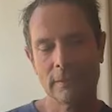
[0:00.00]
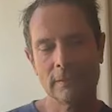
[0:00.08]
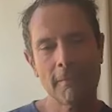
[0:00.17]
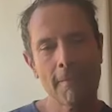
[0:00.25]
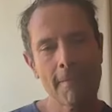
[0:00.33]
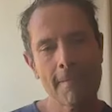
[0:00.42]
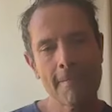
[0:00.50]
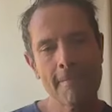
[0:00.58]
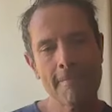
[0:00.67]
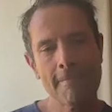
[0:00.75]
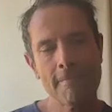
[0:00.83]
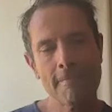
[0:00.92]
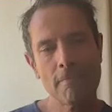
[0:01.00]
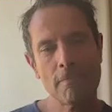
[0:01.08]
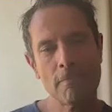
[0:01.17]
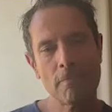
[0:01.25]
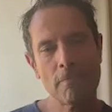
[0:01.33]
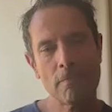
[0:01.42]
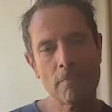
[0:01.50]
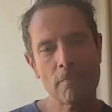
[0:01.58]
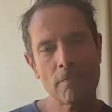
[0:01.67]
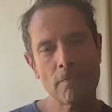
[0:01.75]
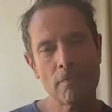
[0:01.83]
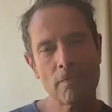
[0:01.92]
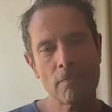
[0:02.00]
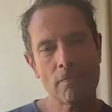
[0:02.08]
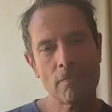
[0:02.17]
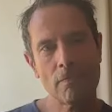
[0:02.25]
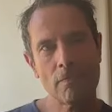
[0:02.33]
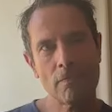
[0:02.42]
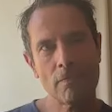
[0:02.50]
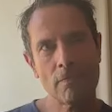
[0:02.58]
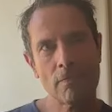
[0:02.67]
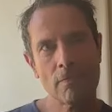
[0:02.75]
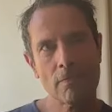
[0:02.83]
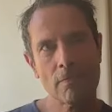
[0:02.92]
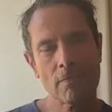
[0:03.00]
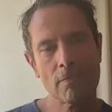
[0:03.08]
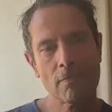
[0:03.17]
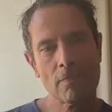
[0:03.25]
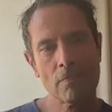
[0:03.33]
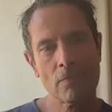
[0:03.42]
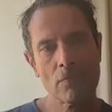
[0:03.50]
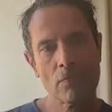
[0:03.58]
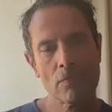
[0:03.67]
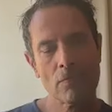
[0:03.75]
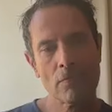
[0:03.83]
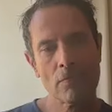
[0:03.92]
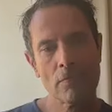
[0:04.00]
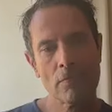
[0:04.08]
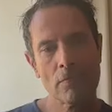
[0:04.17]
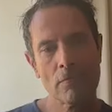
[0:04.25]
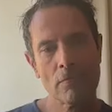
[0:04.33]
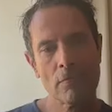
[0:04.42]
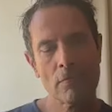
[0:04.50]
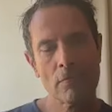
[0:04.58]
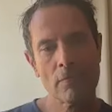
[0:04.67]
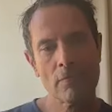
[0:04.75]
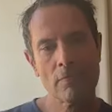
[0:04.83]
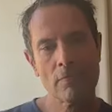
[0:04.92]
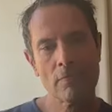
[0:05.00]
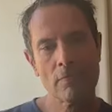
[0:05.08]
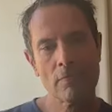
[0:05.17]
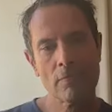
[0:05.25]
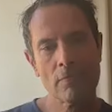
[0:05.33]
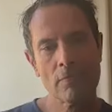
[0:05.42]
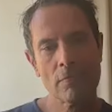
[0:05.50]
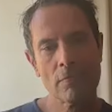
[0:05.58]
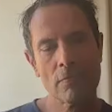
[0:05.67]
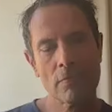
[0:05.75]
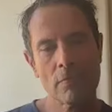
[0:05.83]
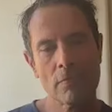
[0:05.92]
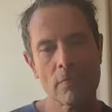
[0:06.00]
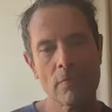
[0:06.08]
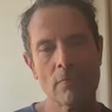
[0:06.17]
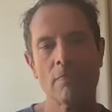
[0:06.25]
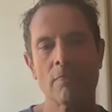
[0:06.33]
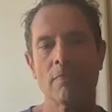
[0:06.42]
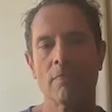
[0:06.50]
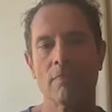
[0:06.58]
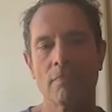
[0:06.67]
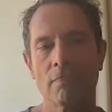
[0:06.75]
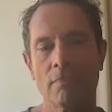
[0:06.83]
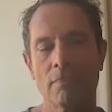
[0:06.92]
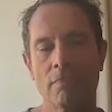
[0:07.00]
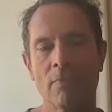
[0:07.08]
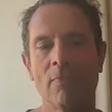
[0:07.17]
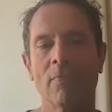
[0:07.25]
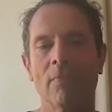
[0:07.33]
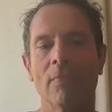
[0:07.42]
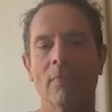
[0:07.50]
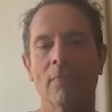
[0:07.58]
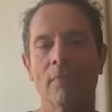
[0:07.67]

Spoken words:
No words are spoken by the person on screen.